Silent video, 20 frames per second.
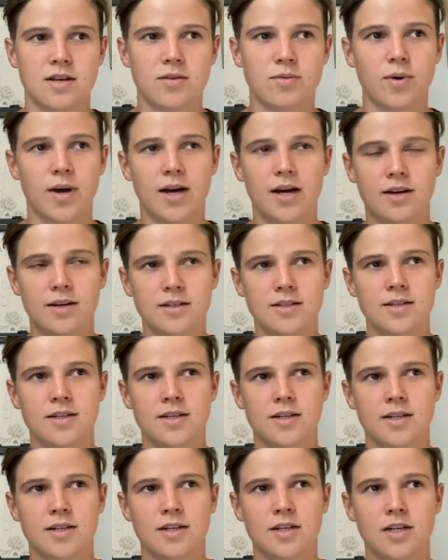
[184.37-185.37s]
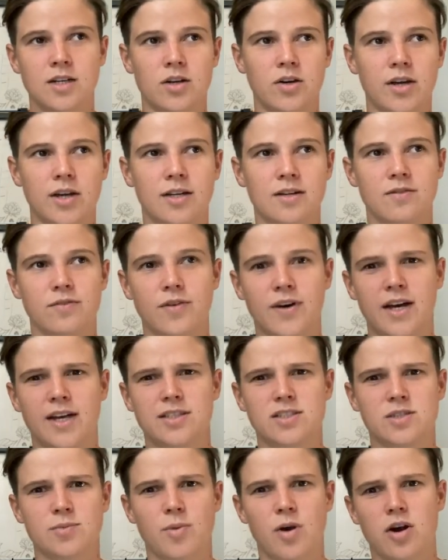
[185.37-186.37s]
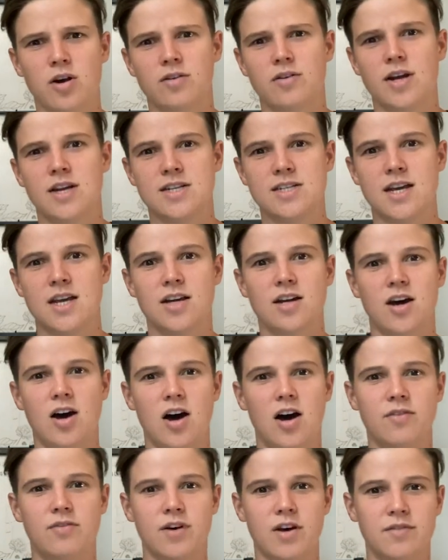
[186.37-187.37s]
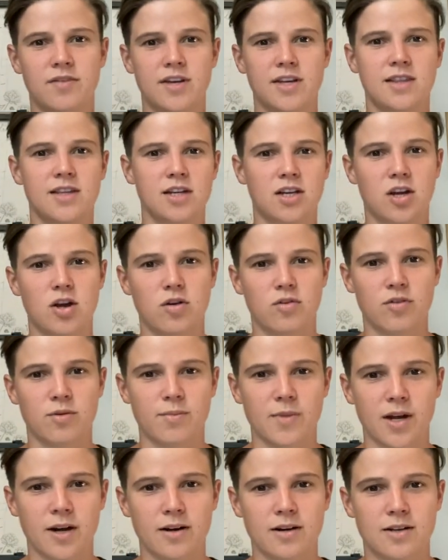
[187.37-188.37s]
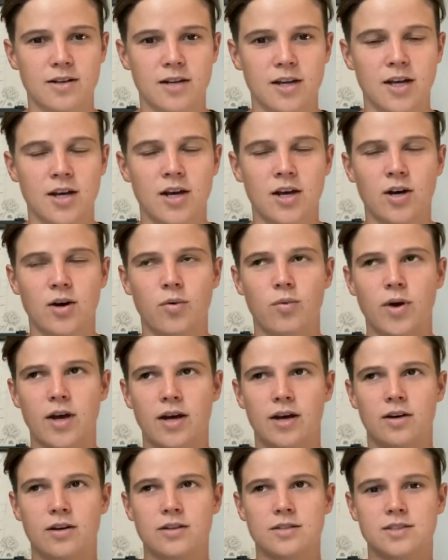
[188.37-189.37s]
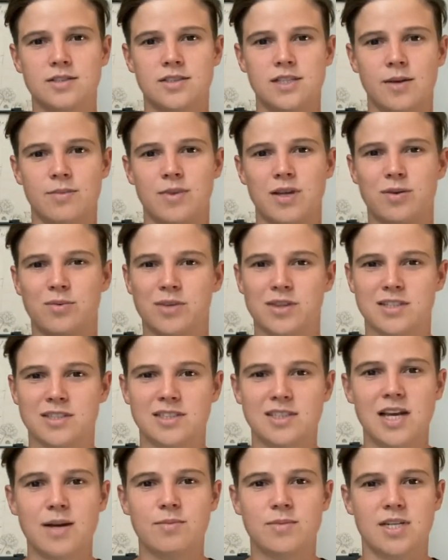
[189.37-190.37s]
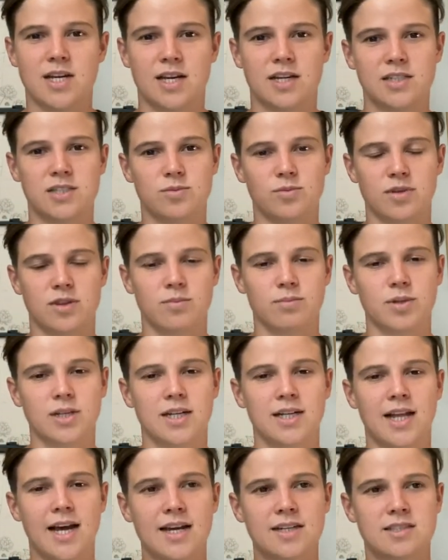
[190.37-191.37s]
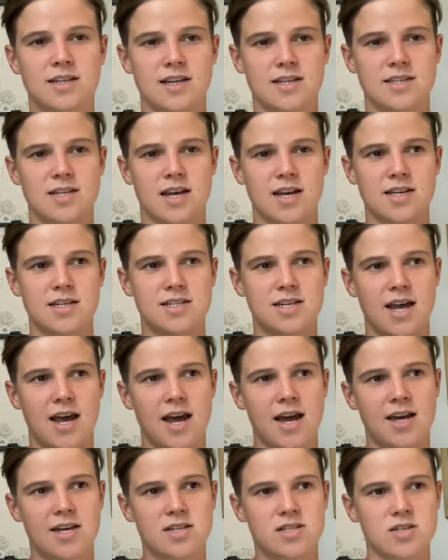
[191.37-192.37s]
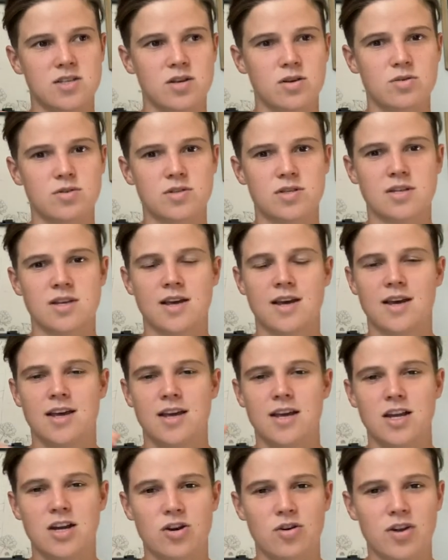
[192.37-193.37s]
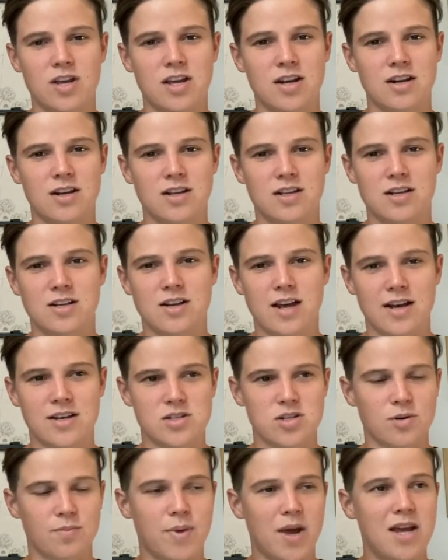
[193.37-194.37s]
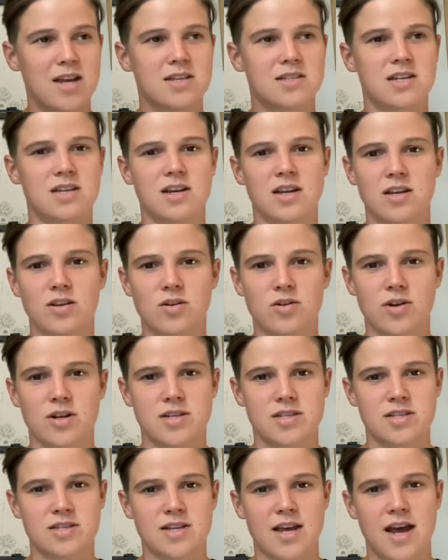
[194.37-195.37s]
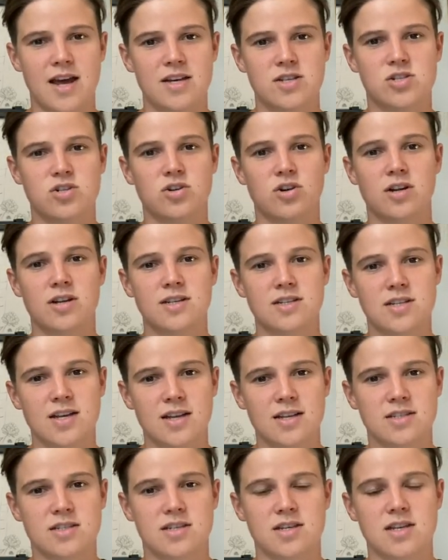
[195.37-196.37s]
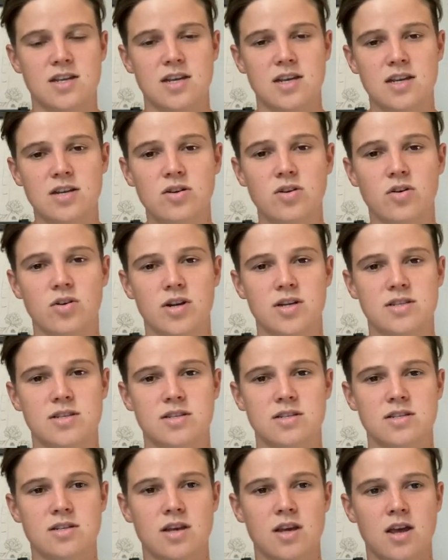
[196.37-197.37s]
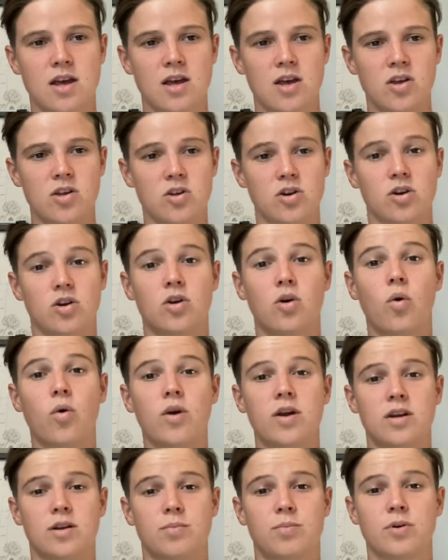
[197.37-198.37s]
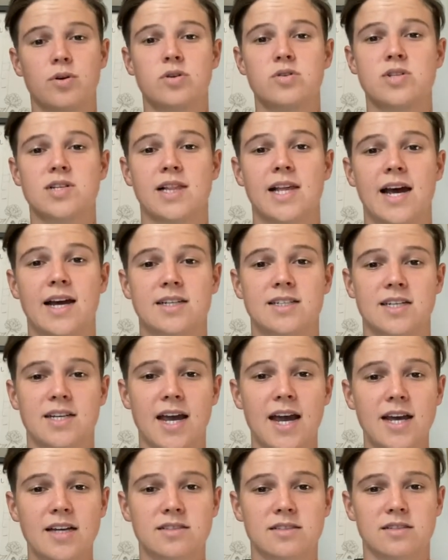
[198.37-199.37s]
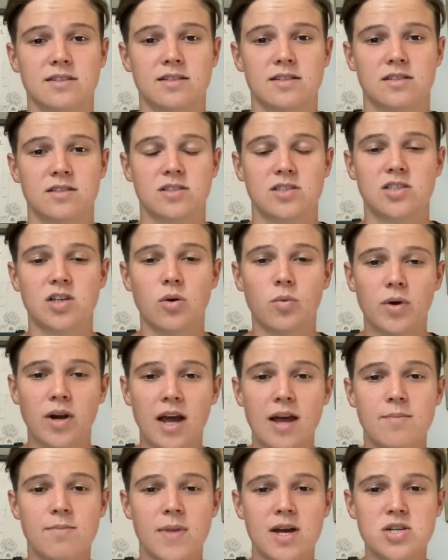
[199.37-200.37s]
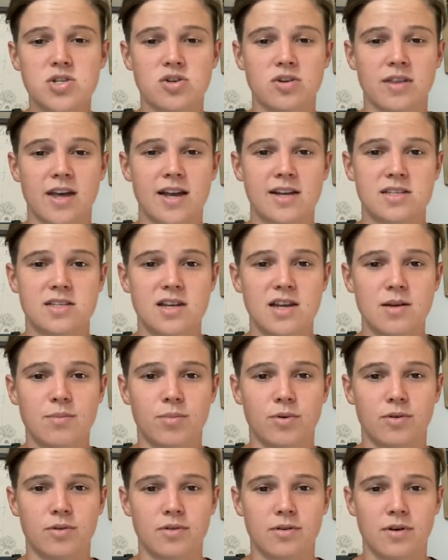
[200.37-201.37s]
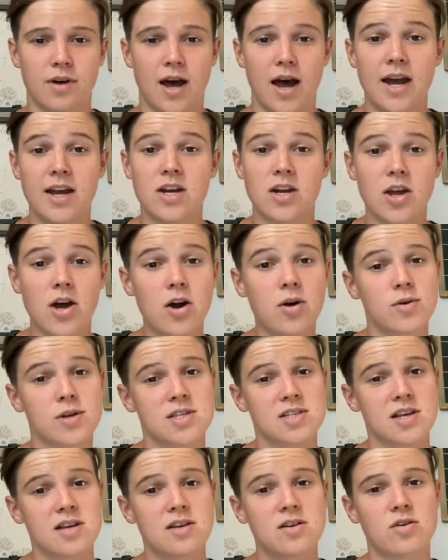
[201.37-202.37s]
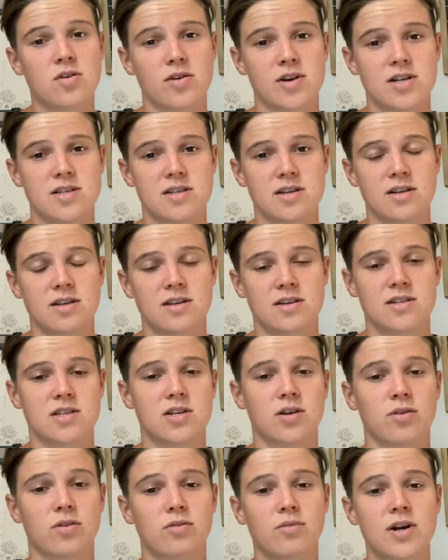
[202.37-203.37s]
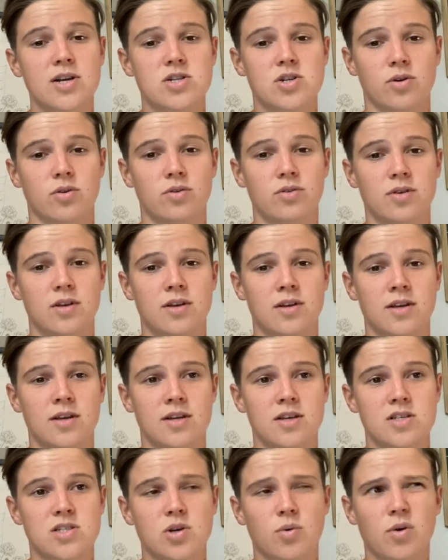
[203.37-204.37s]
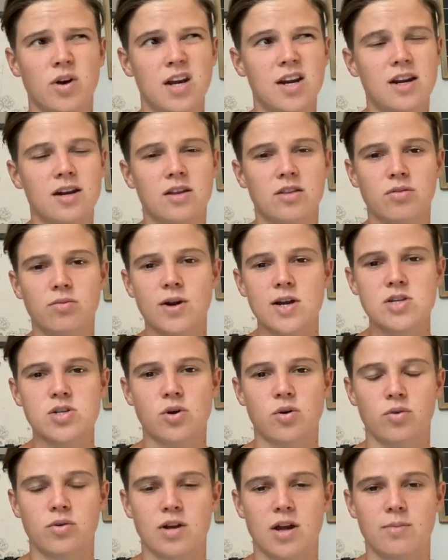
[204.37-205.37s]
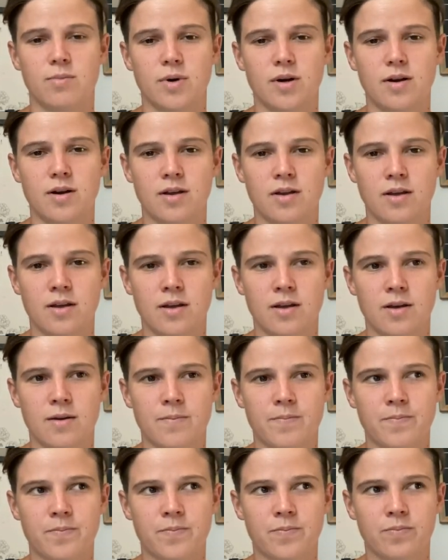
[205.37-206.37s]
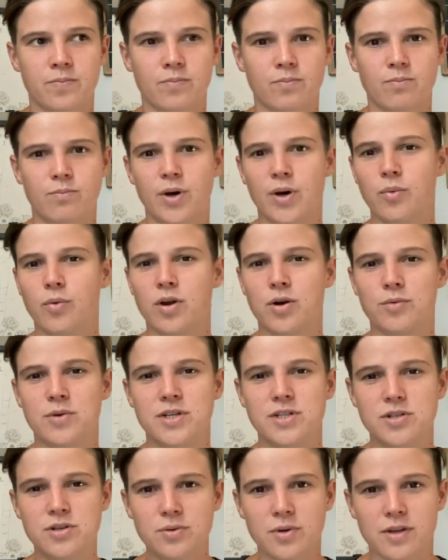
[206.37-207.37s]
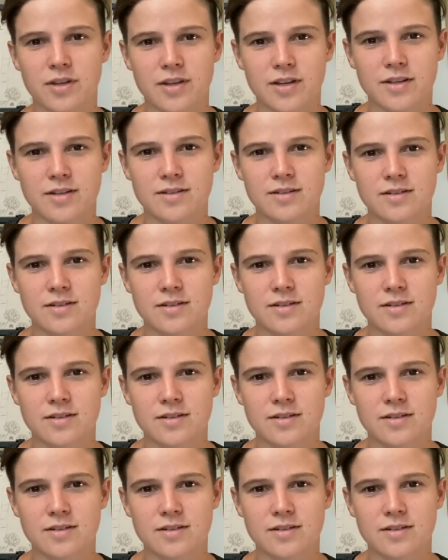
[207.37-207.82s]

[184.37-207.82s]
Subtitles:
Well, I can find some heart rate data off of it and then go from there. Well, same thing with the step test, with the blood lactate test. As those, as your pacing increases, as your intensity increases, you're going to produce lactic acid. So when I measure that sample, I know it's increasing until threshold. So we're getting a threshold number, but what do we do with it?